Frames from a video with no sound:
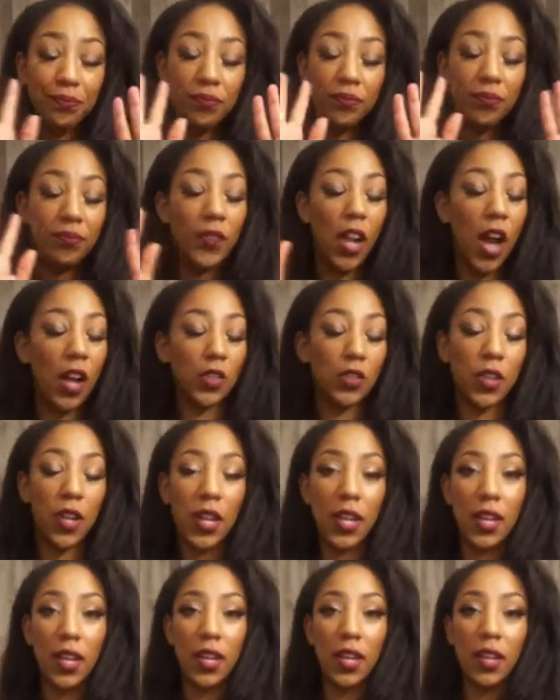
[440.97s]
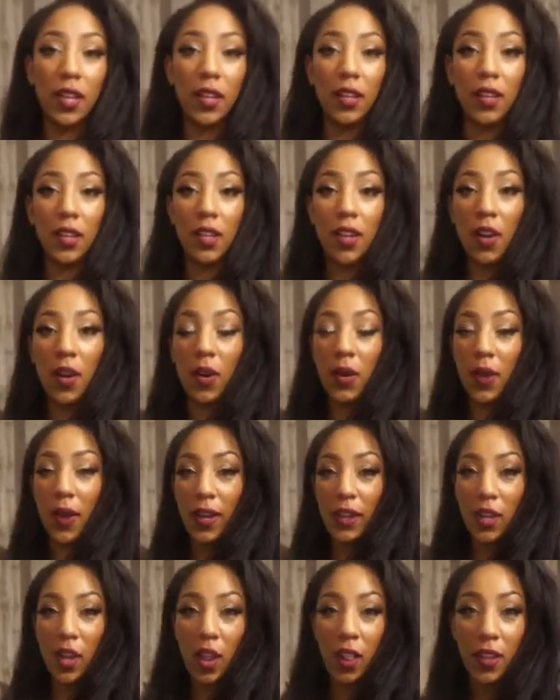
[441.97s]
not trying to, you know,
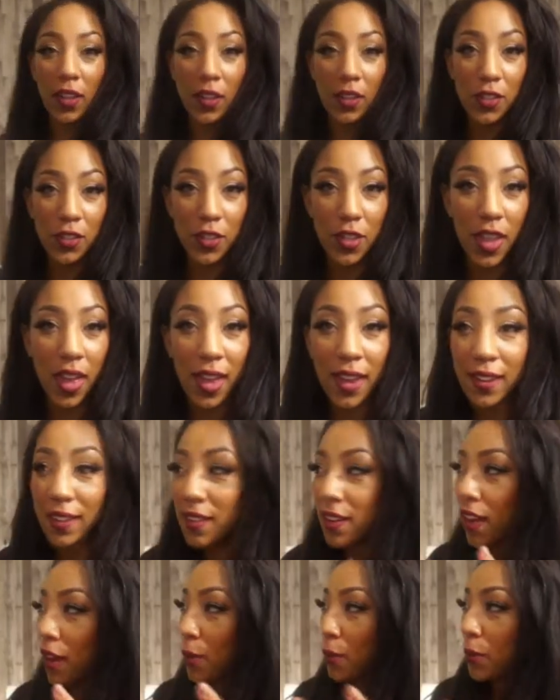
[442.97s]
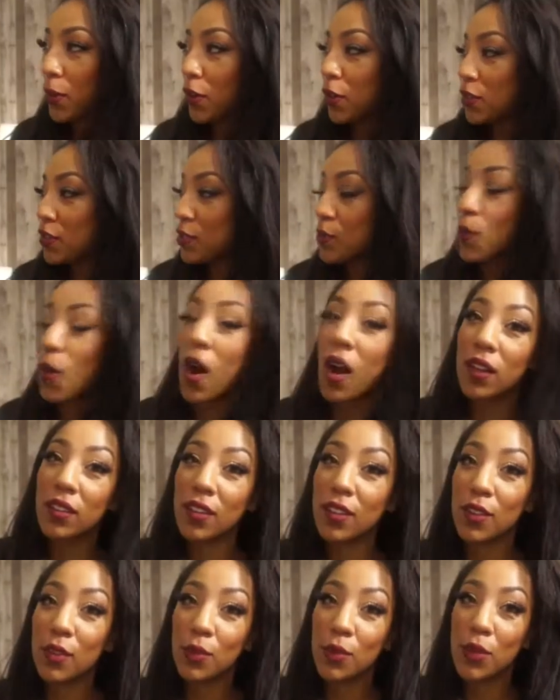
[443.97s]
acknowledge that a person walked
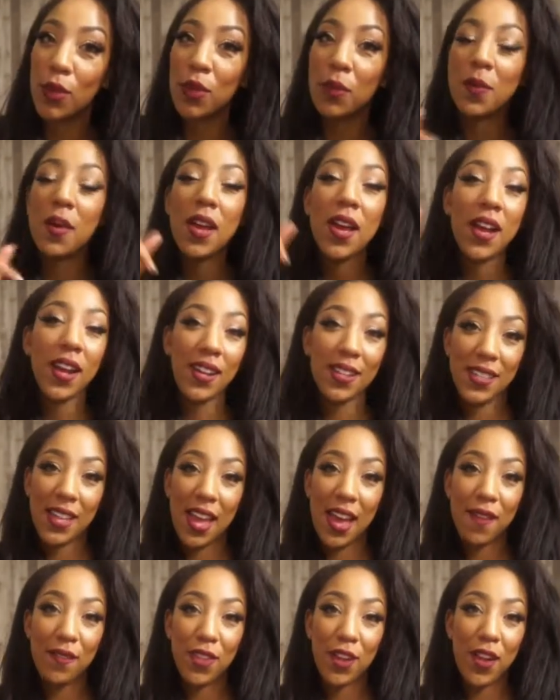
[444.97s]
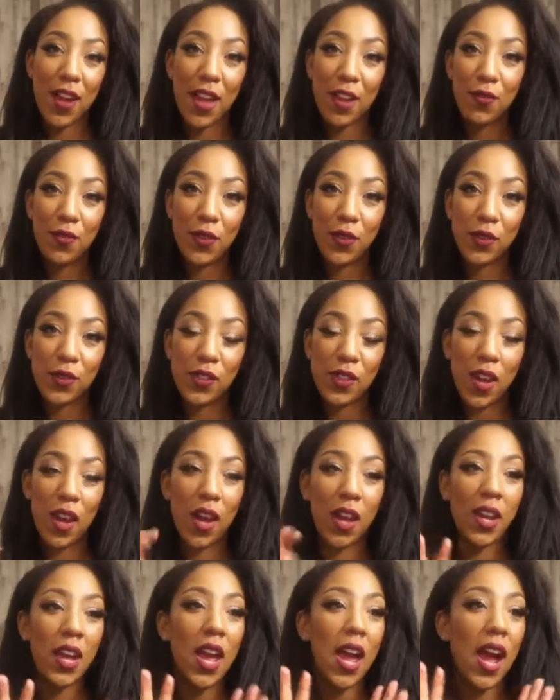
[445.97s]
in the room because they have their headphones
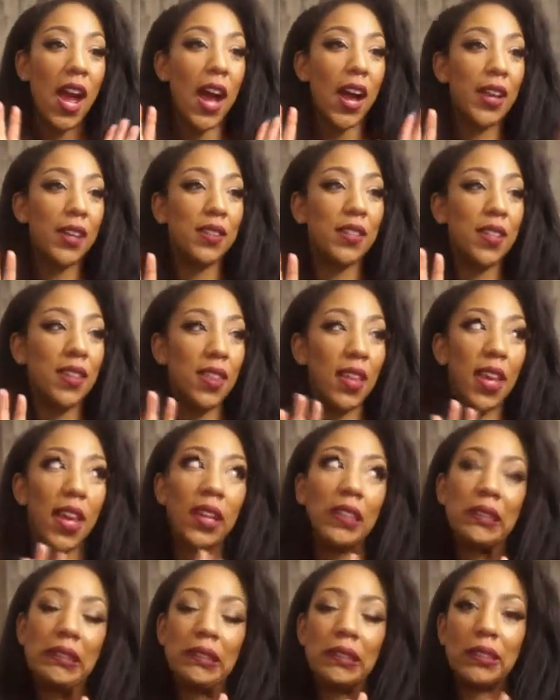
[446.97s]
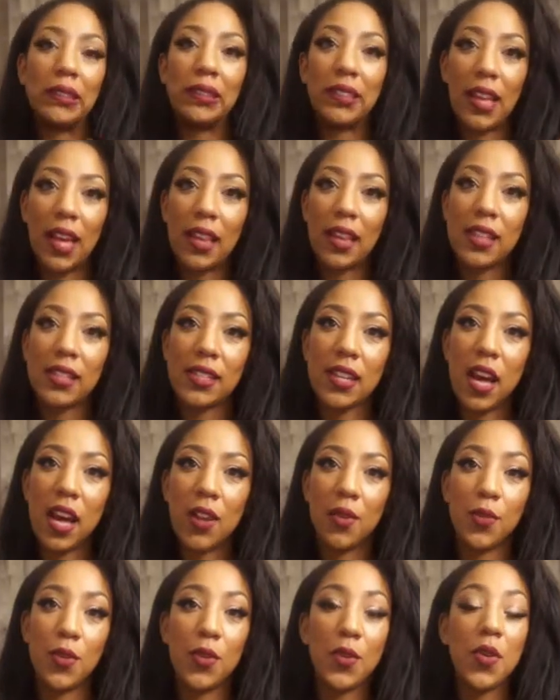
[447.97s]
on. I used to think, oh, okay, that's
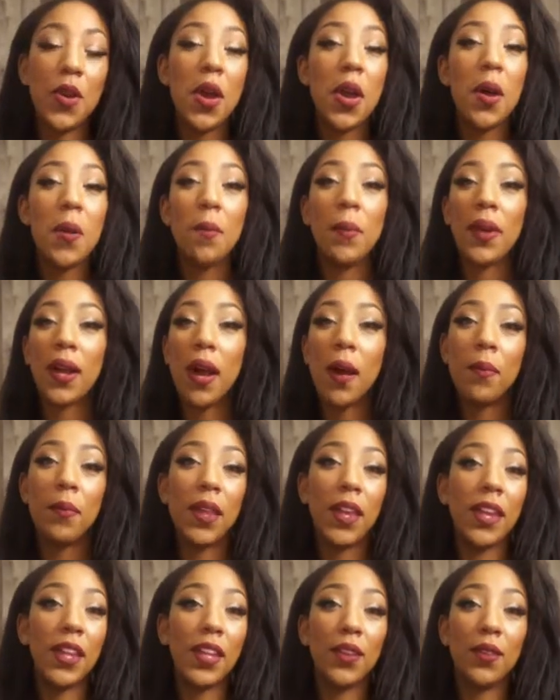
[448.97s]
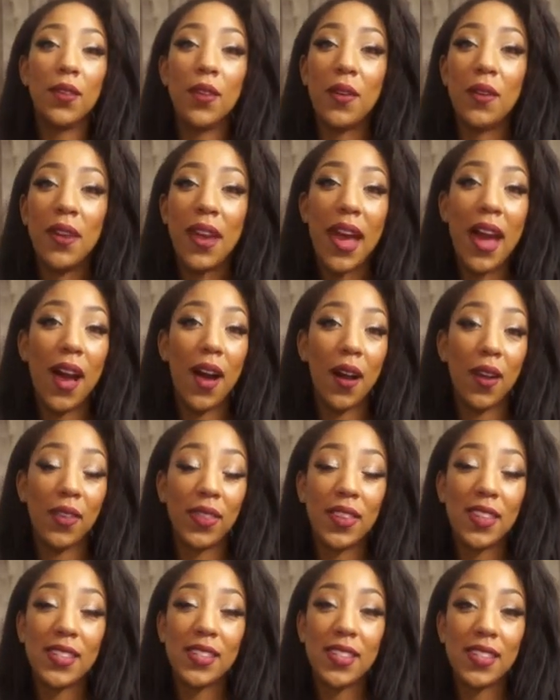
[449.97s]
kind of rude. But I'm letting you know now,
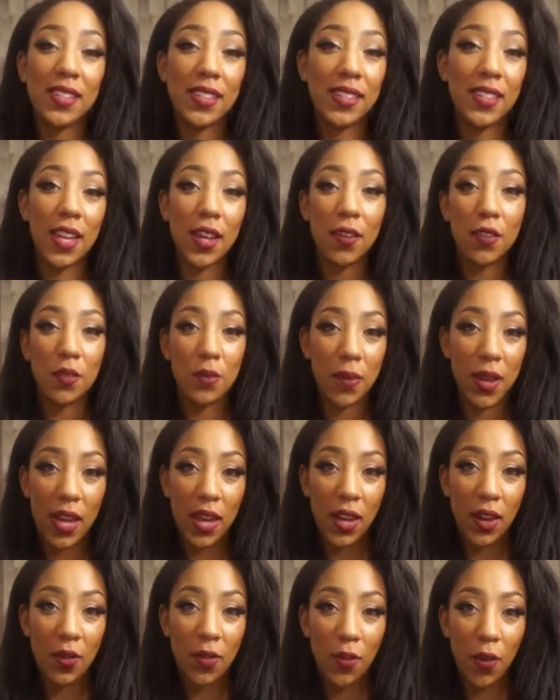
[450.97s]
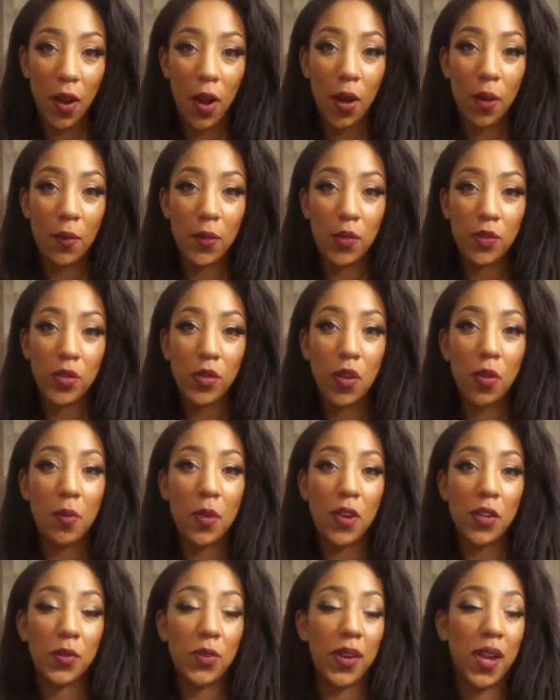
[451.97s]
this has saved me from so
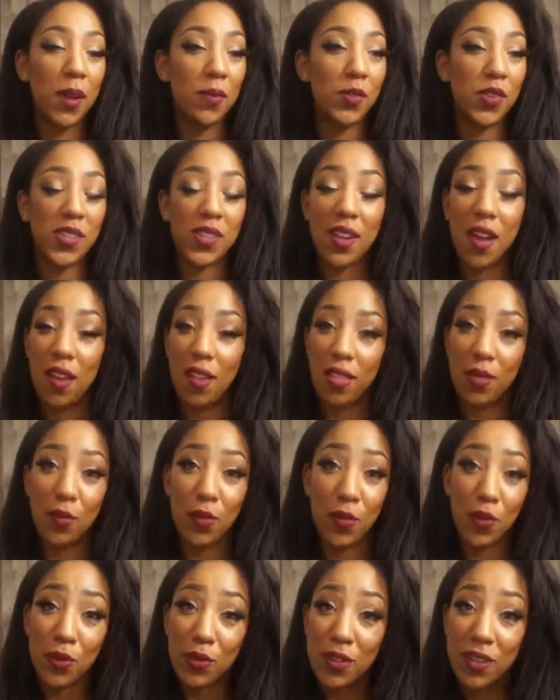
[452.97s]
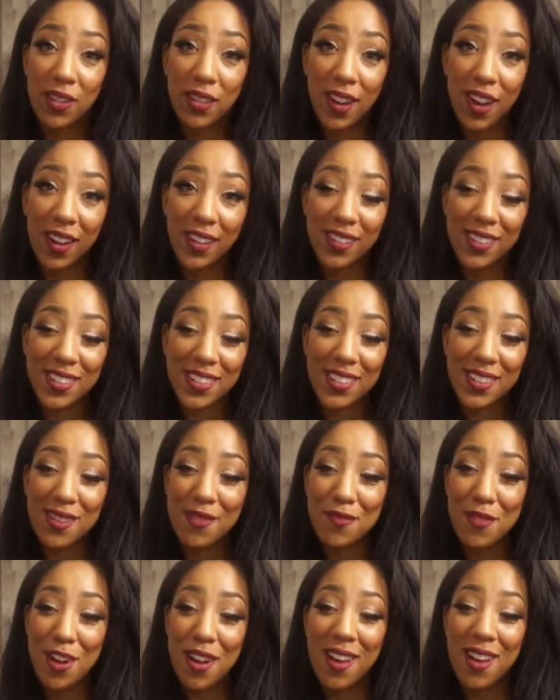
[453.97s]
much when I'm just not in the mood to talk to
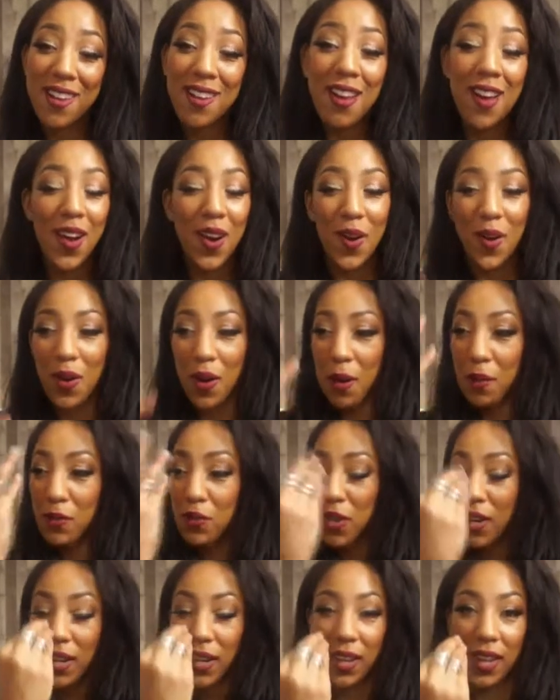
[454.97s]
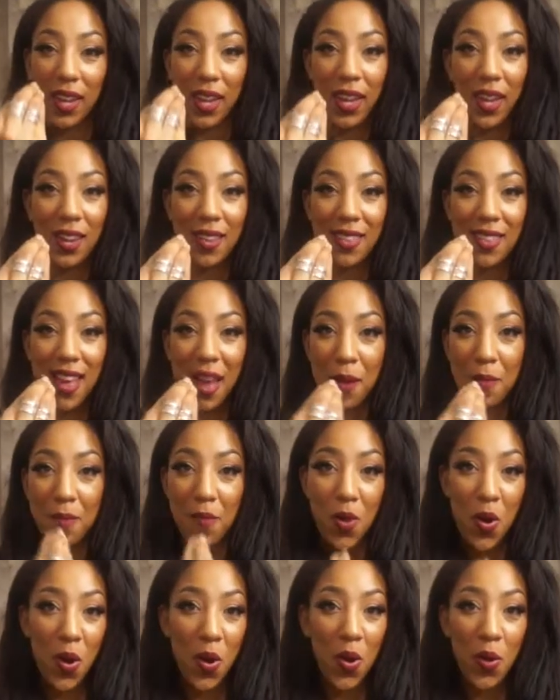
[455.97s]
someone, or I'm trying to get in that
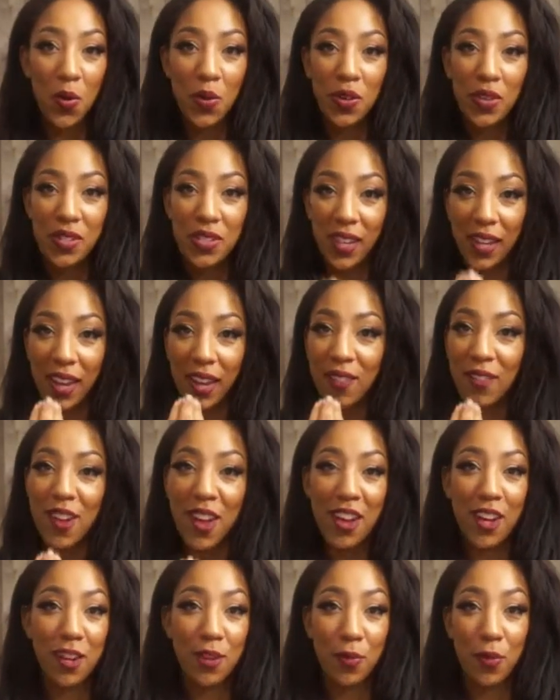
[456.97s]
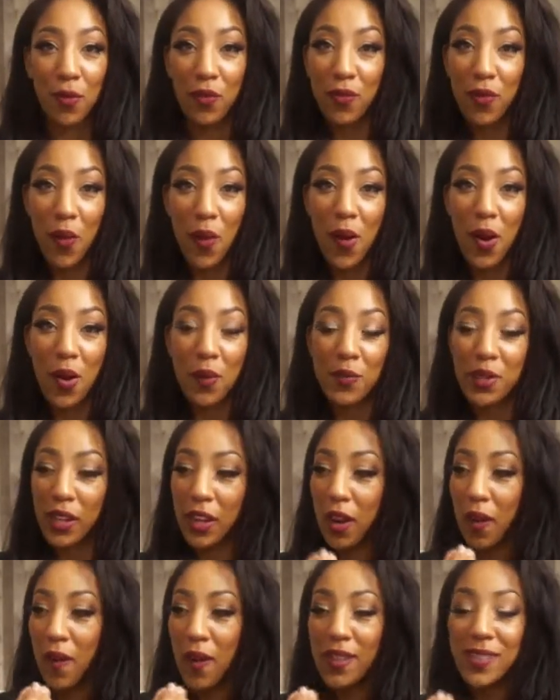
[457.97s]
mode to get ready to perform, to
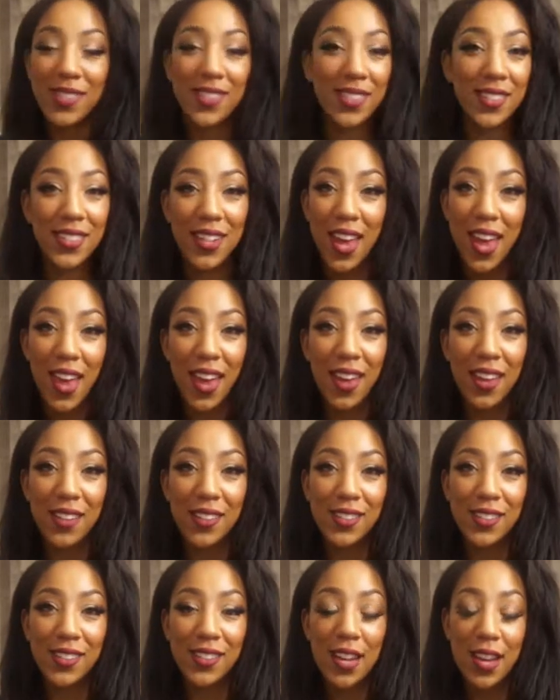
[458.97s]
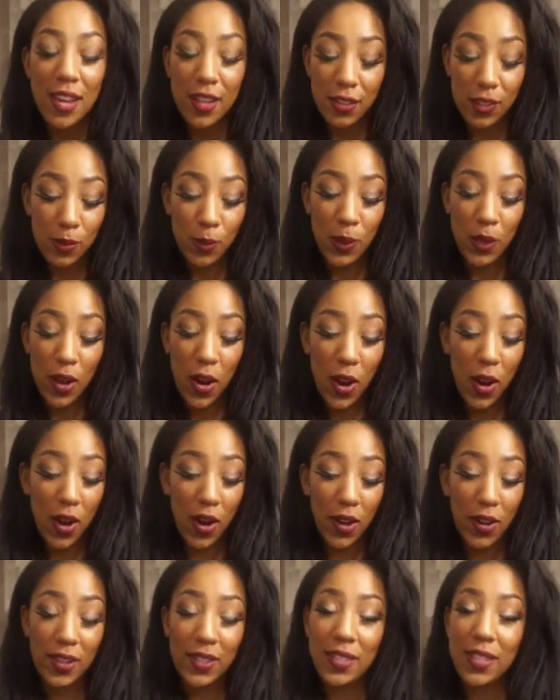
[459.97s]
go on stage.
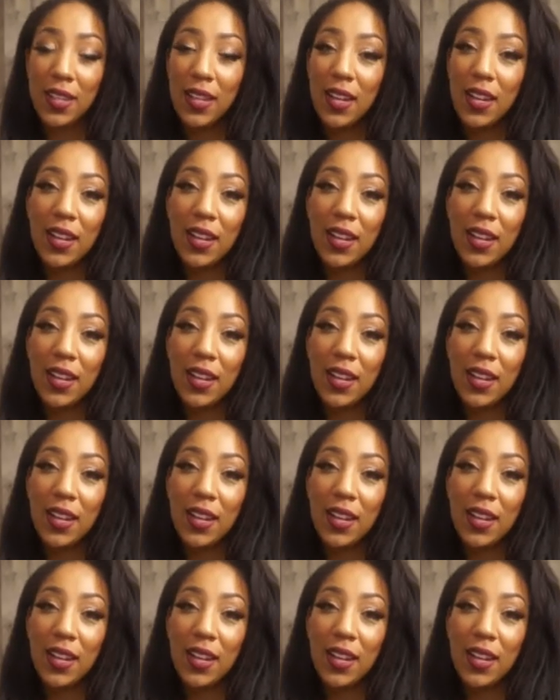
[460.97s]
Sweetheart,